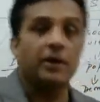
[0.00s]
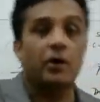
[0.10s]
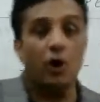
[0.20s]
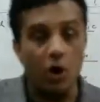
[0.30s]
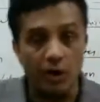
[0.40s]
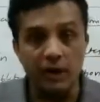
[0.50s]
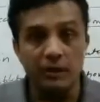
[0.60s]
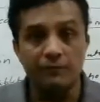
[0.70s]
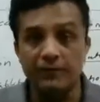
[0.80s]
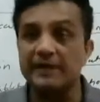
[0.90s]
or
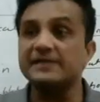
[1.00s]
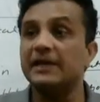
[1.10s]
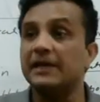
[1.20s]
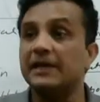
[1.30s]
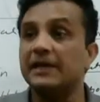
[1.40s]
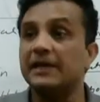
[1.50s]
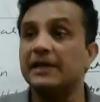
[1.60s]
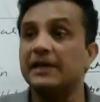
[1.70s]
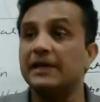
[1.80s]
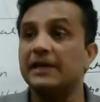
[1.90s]
we can say
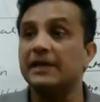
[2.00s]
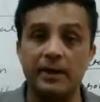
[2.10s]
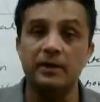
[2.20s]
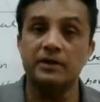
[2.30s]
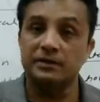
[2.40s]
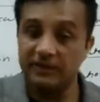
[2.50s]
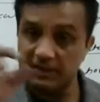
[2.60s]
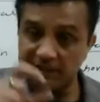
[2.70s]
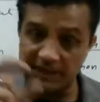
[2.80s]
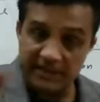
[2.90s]
men and women,
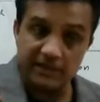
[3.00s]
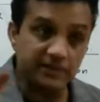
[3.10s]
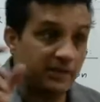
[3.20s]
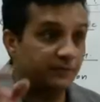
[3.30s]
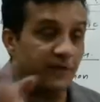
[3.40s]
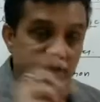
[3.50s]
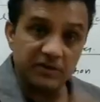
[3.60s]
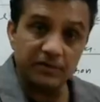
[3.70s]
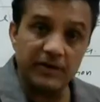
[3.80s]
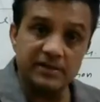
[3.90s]
their
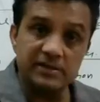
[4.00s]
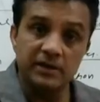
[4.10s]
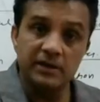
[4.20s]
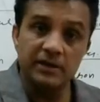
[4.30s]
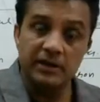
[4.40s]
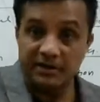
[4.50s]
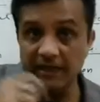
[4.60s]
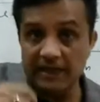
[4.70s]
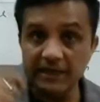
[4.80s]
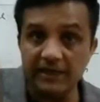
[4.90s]
fashion wise,
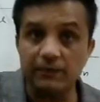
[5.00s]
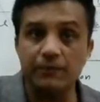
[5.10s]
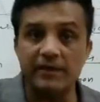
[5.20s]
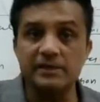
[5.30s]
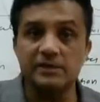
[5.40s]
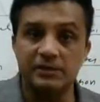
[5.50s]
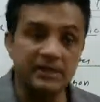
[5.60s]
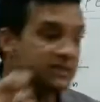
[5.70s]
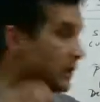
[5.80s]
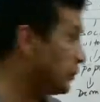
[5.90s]
their income wise.
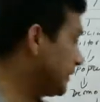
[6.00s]
These are called